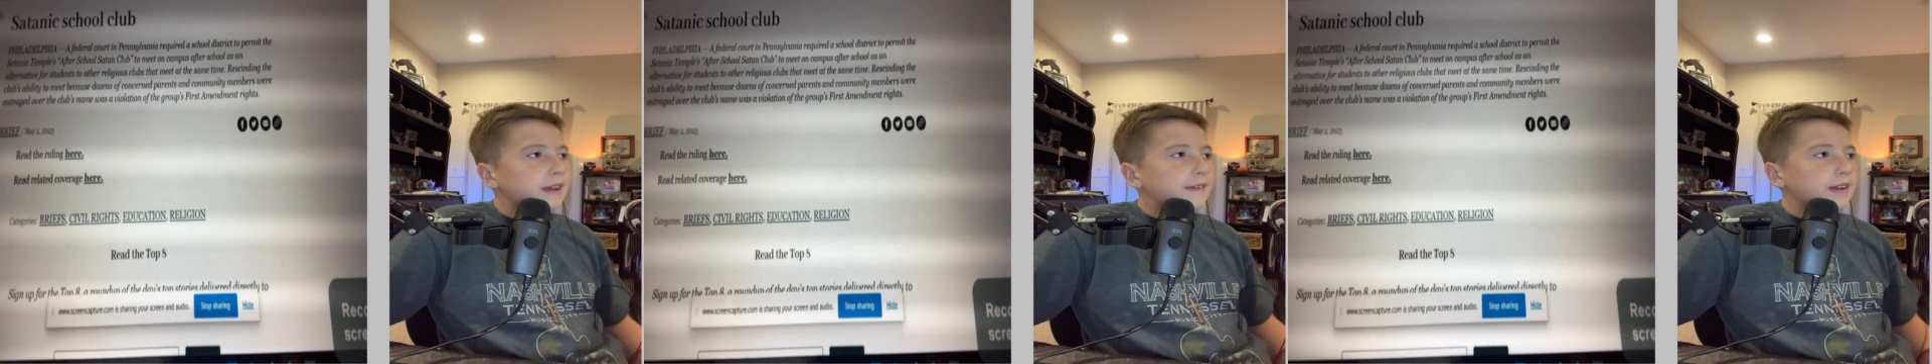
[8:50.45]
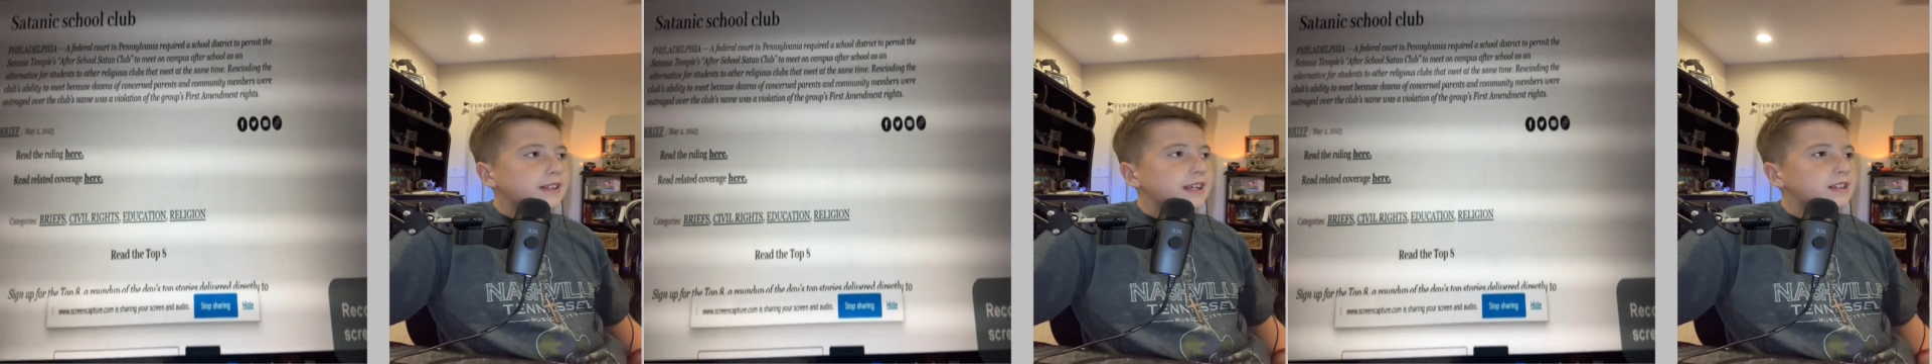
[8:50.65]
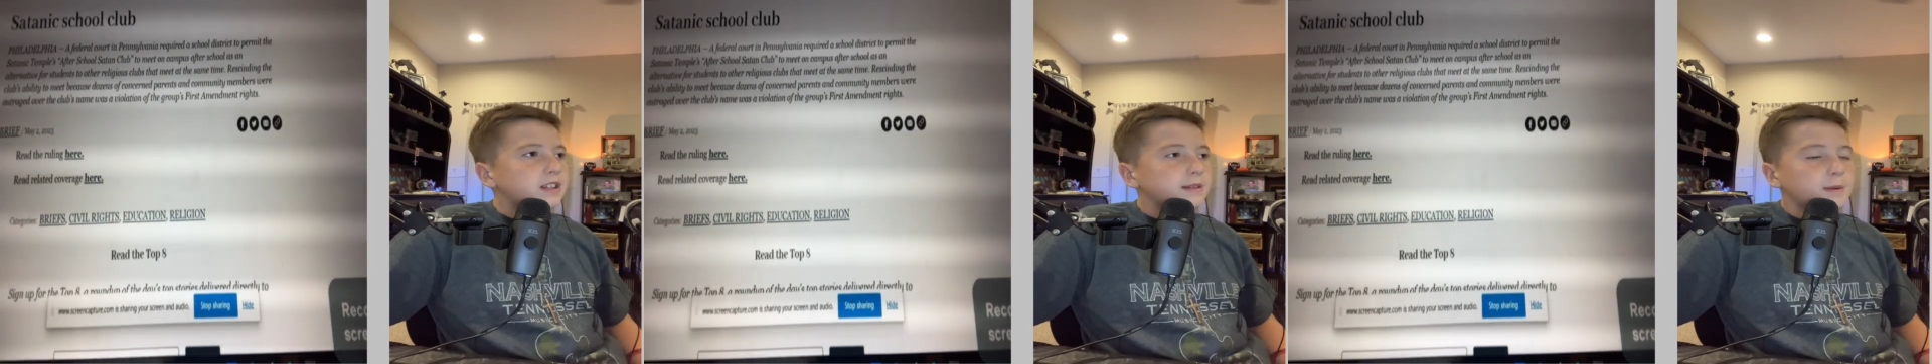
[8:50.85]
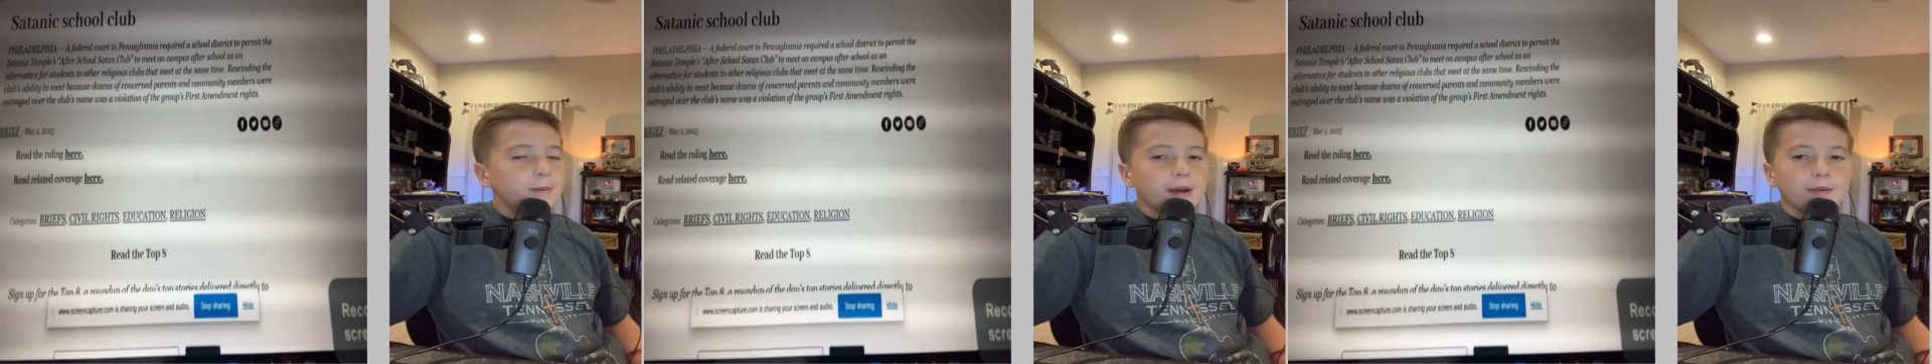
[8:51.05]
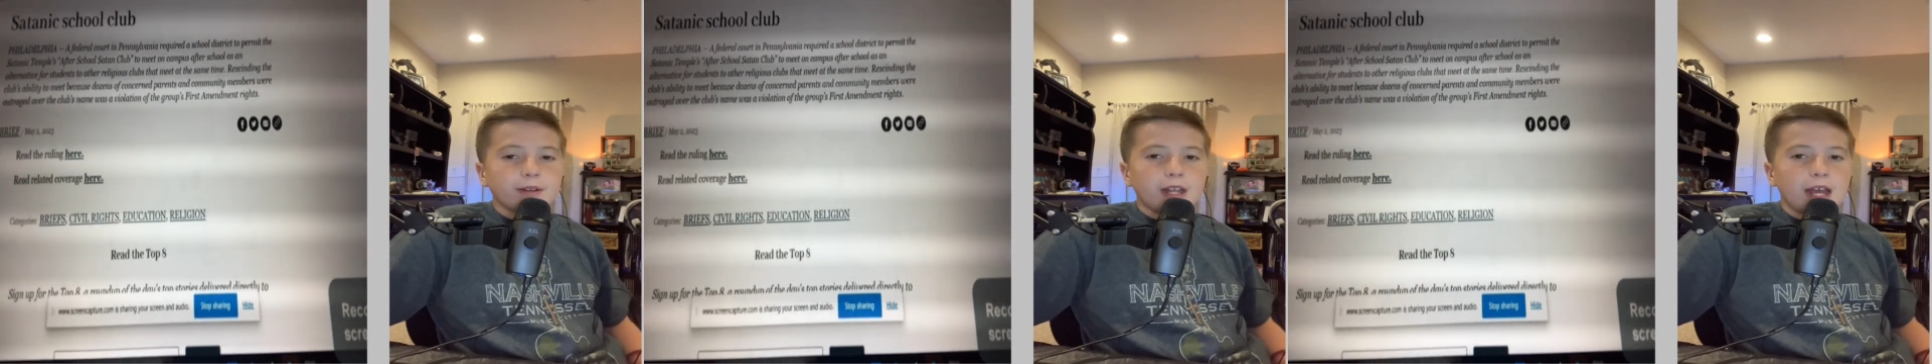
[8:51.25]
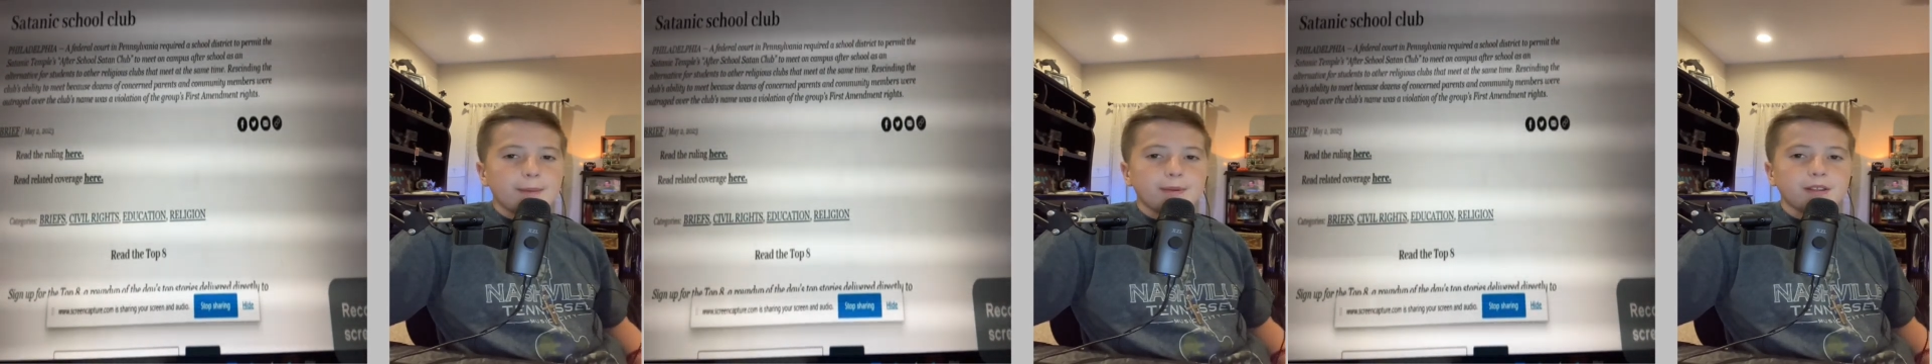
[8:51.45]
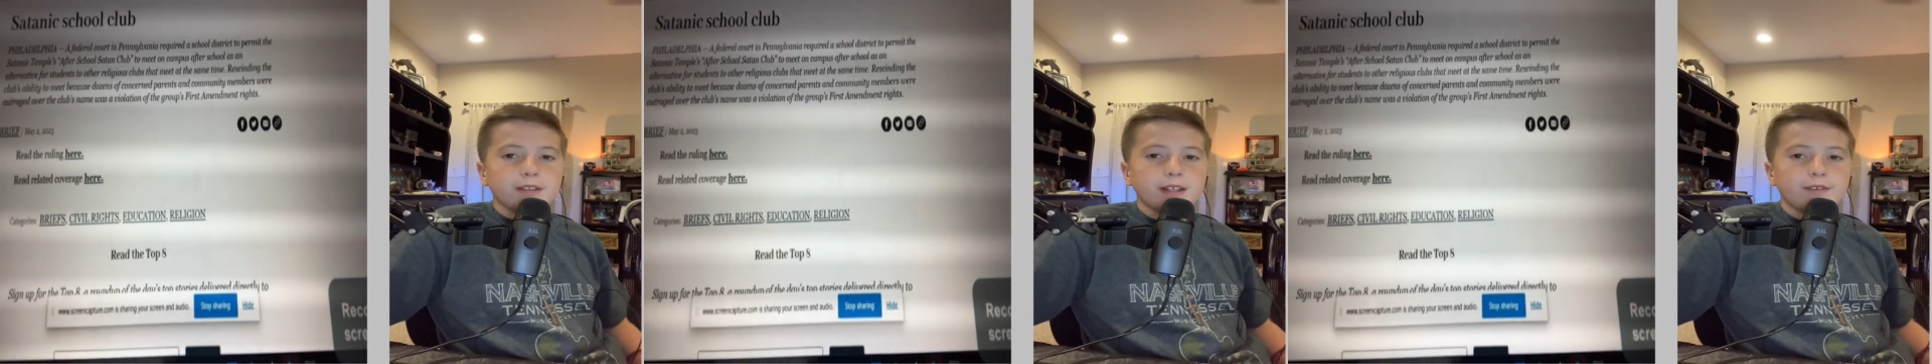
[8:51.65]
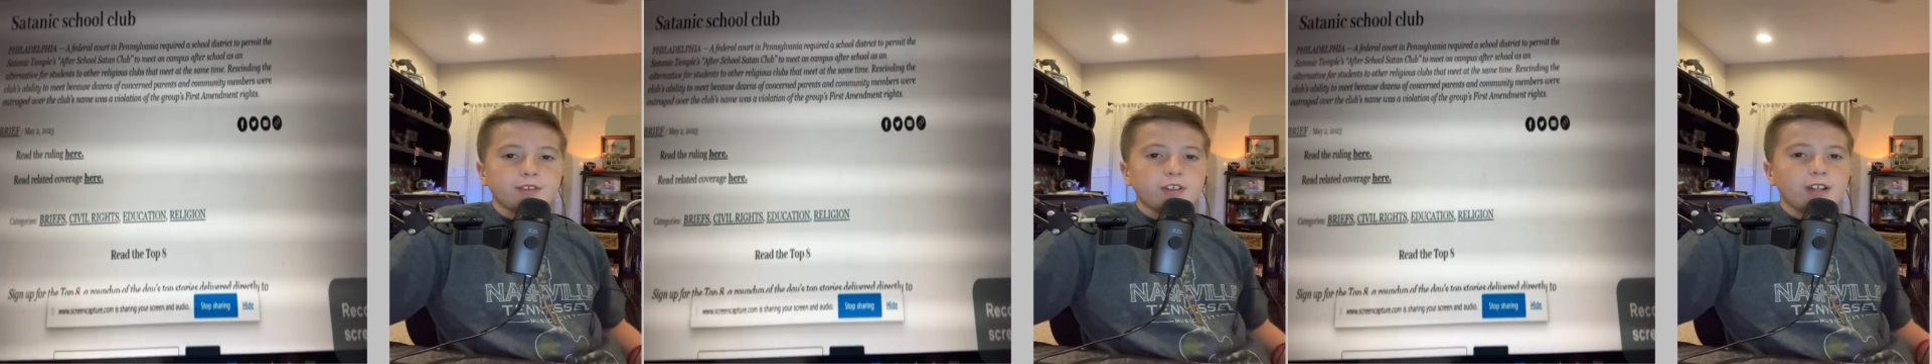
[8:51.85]
They teach them about what
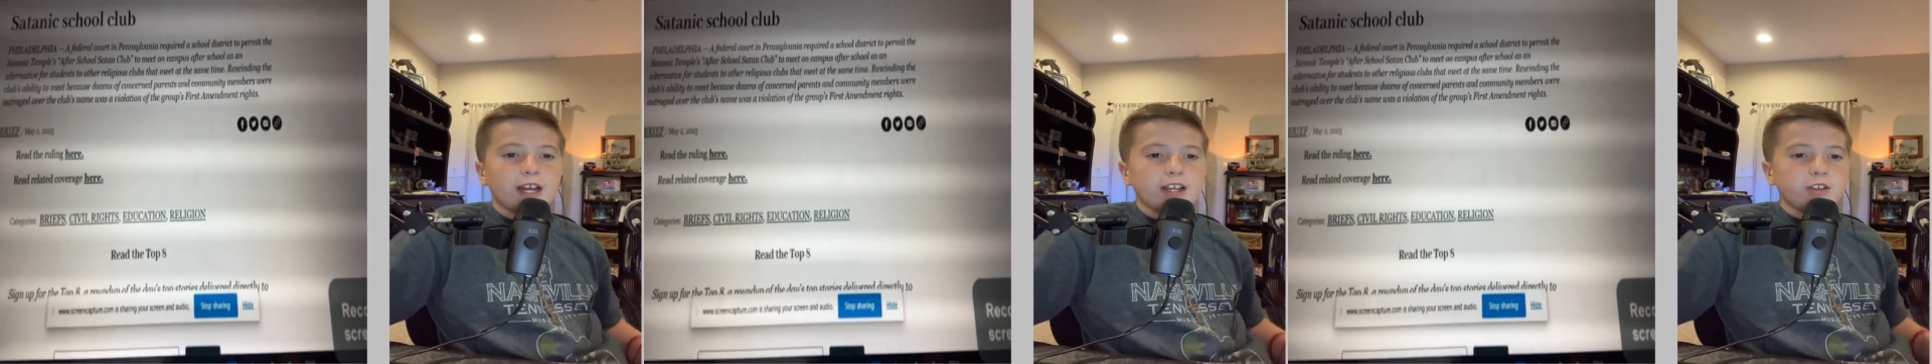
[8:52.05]
happens after you die.